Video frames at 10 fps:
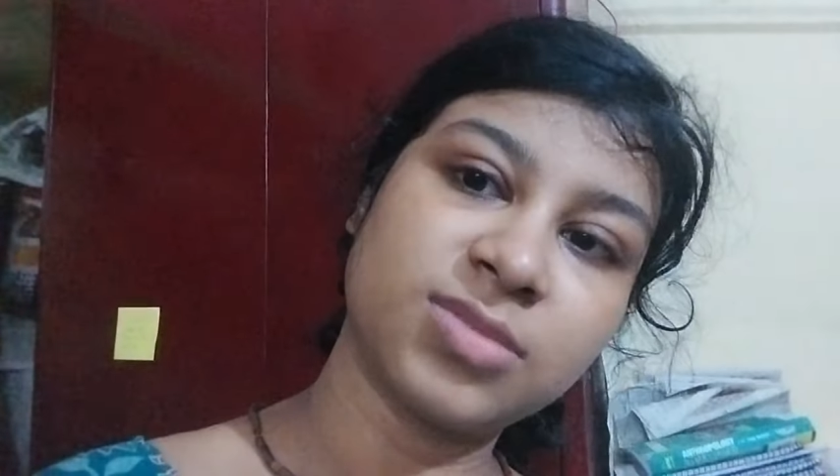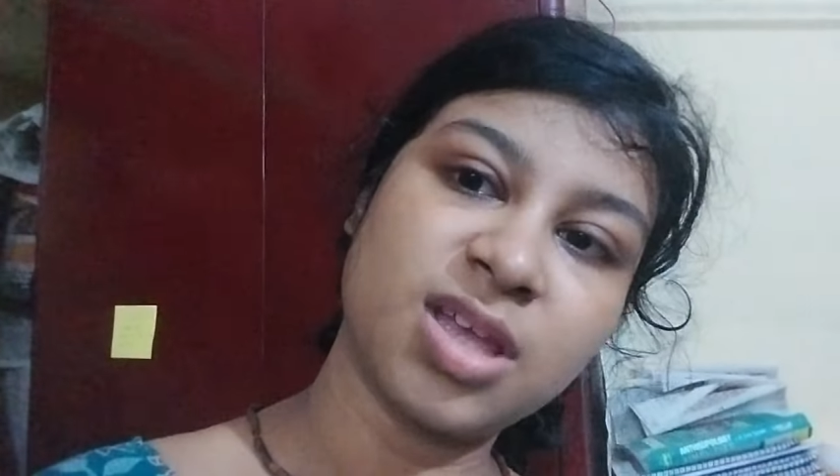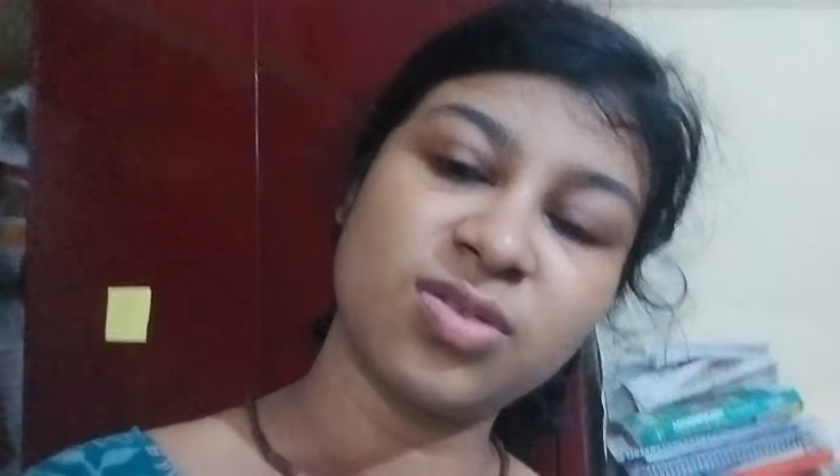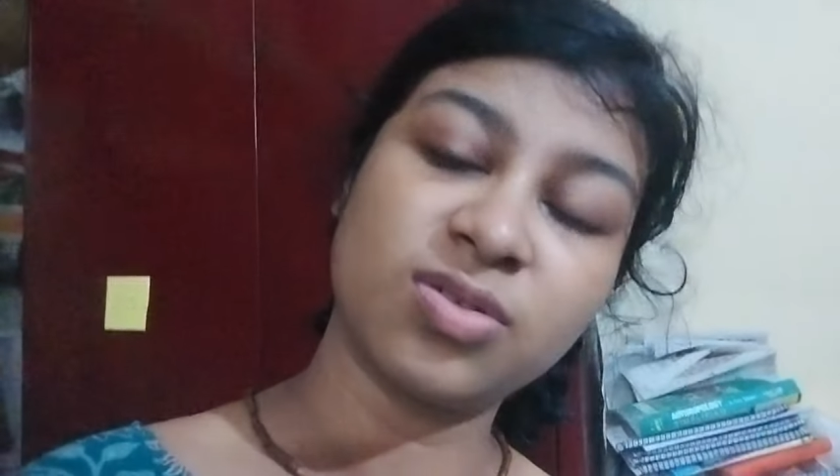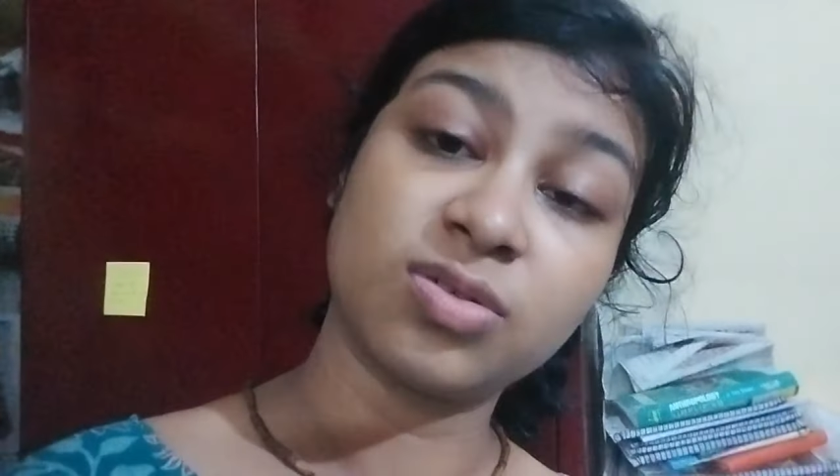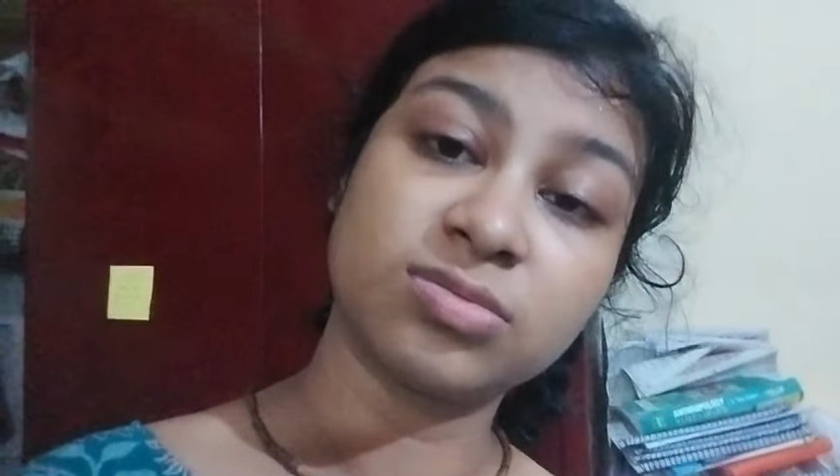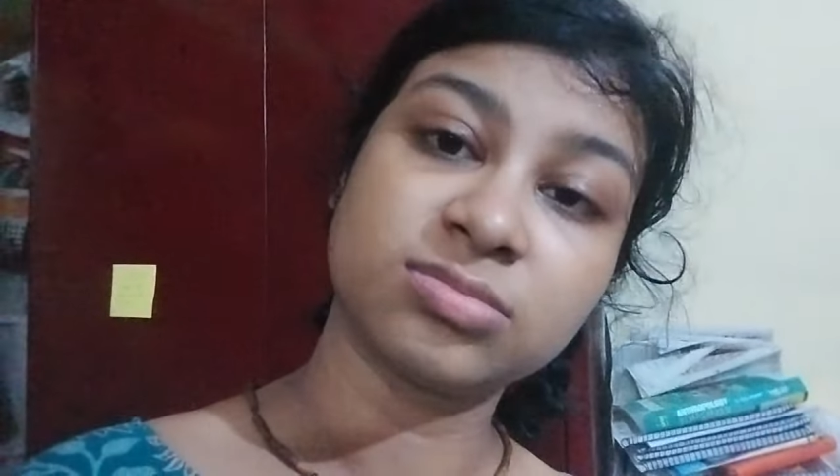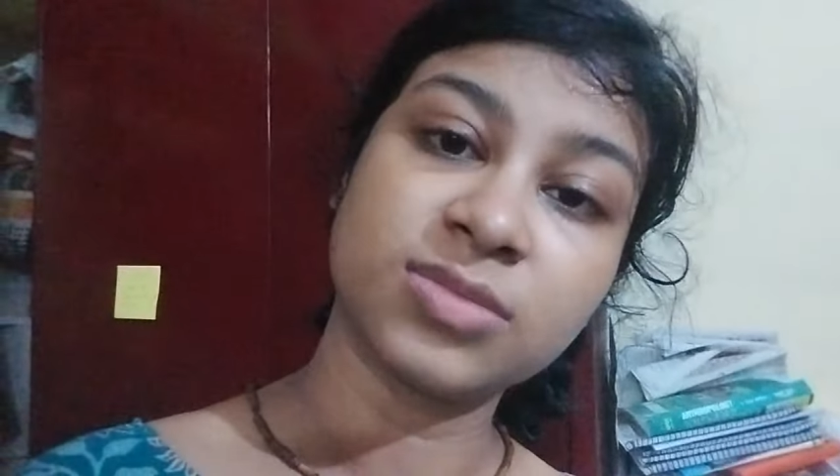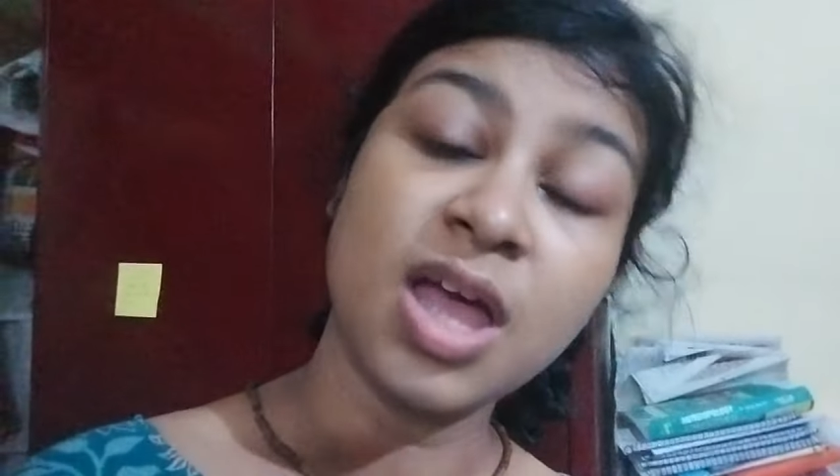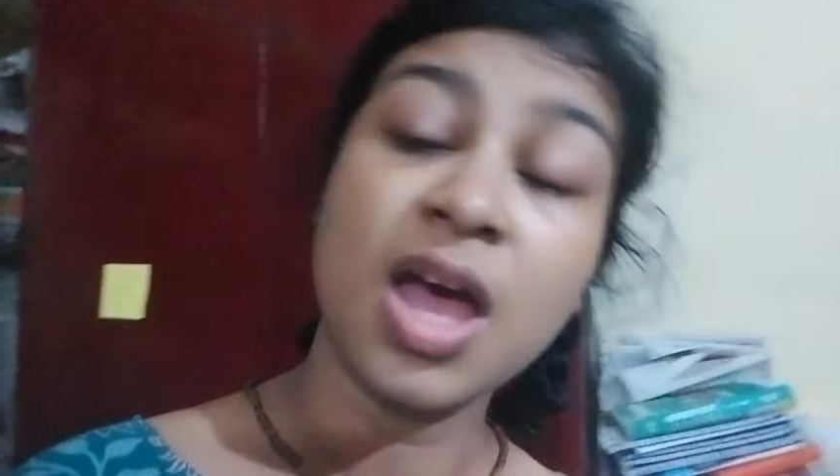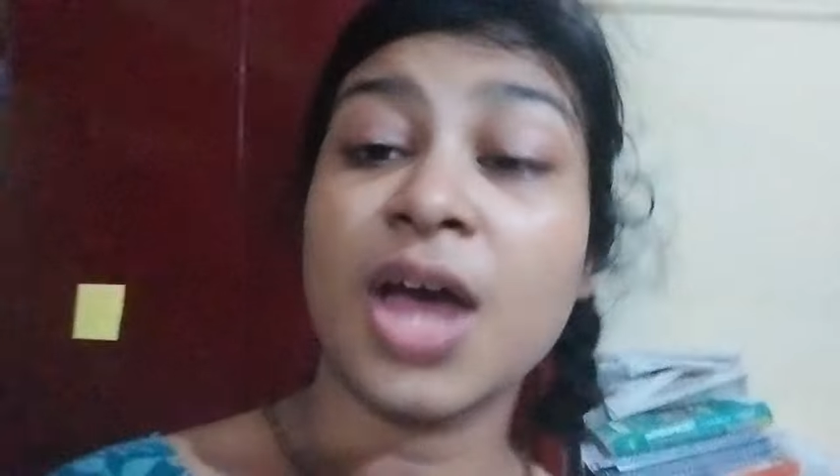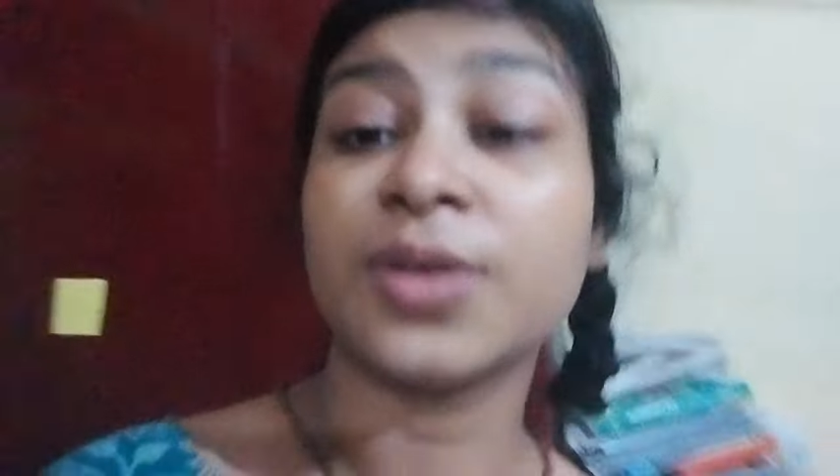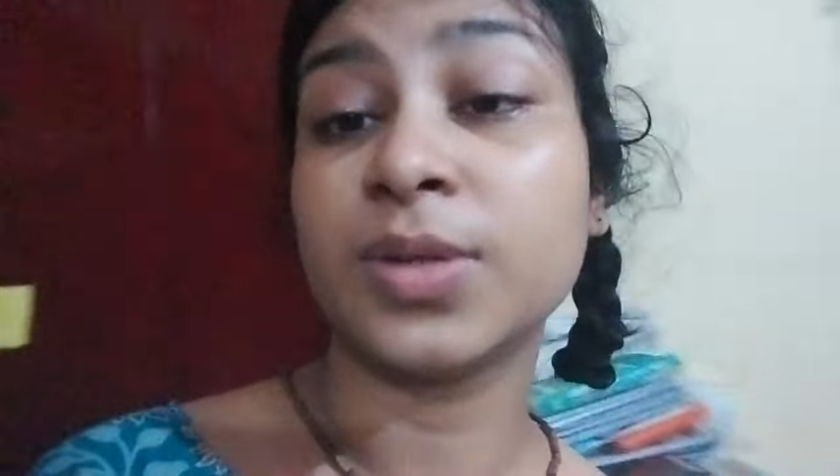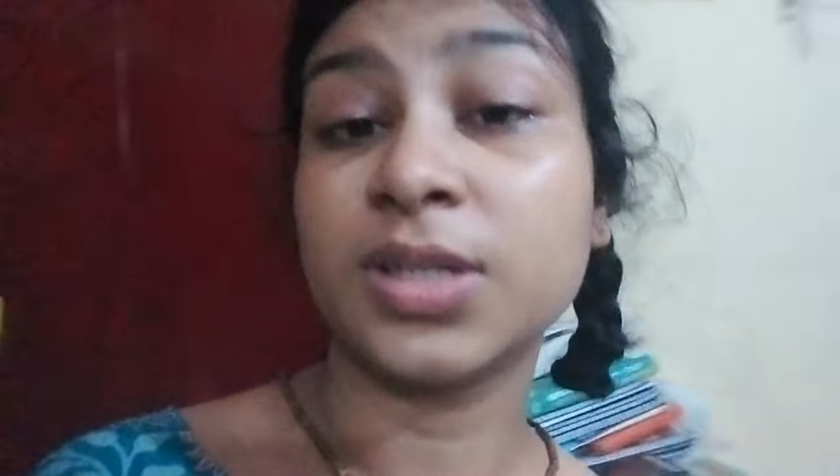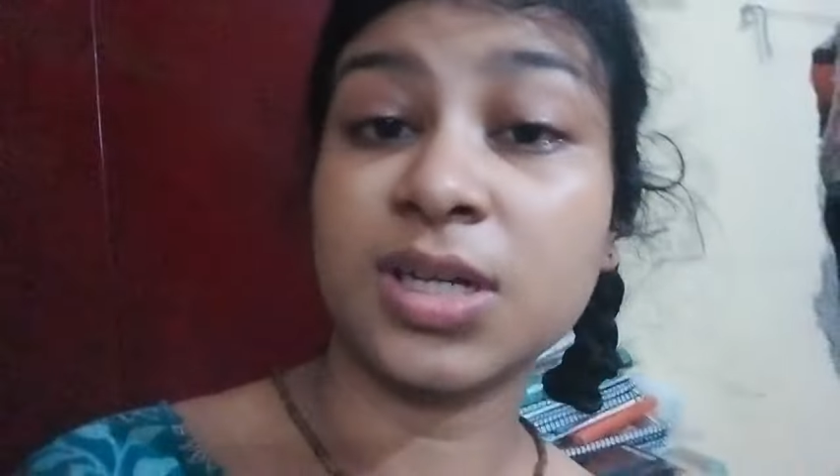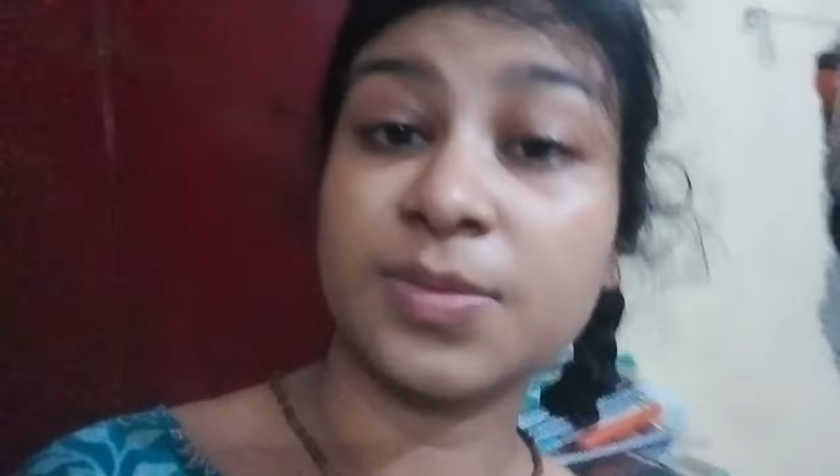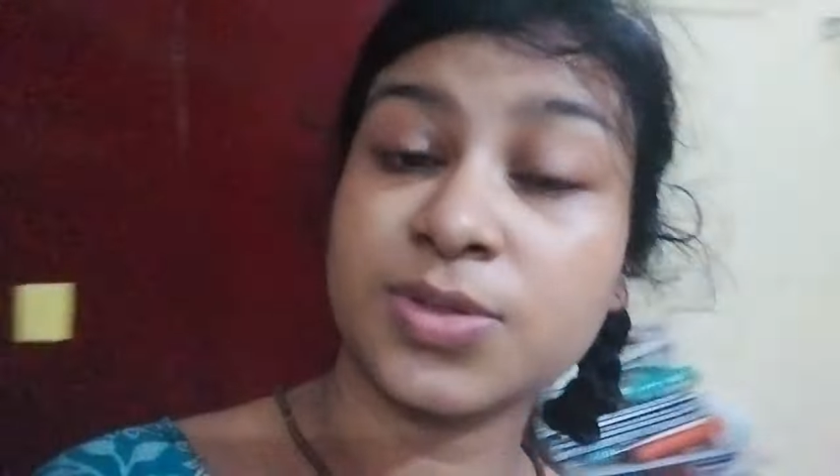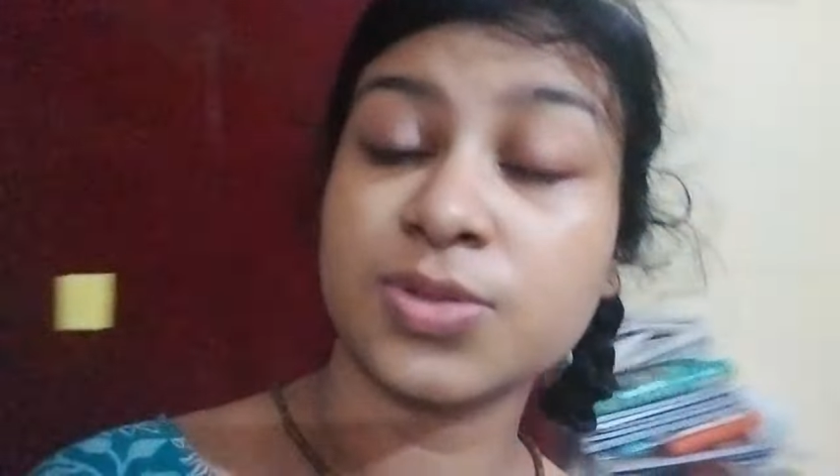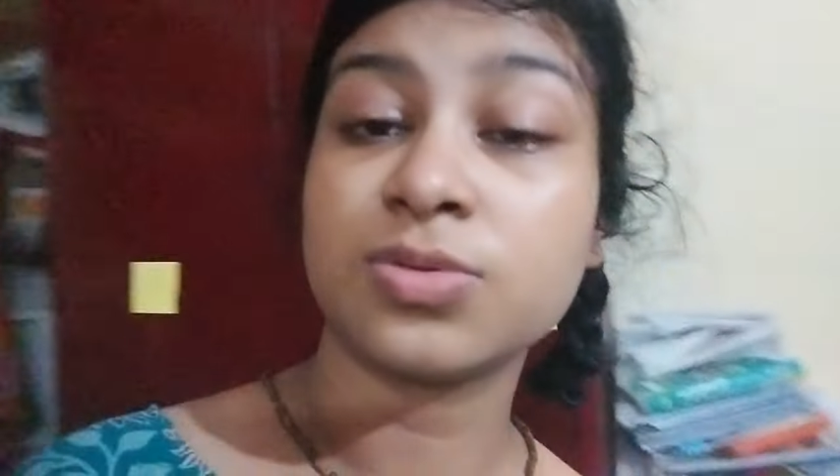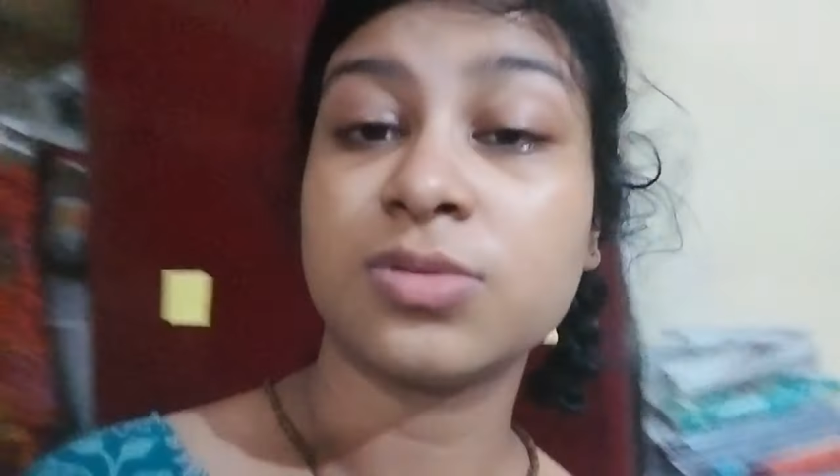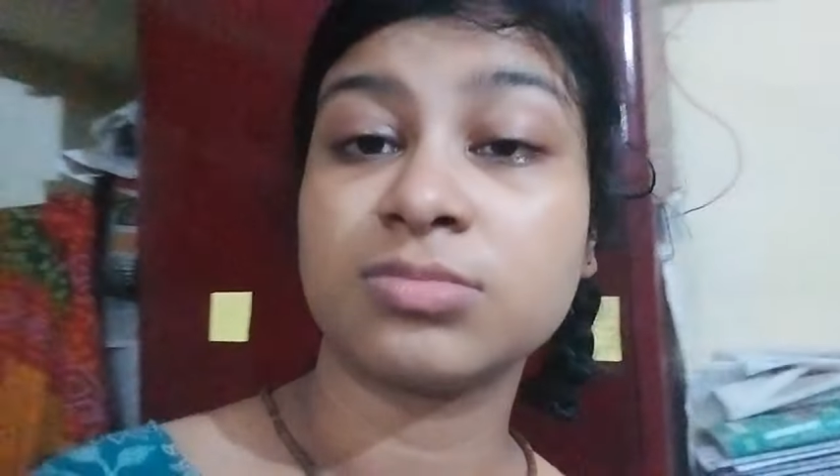I don't know. And when it comes to,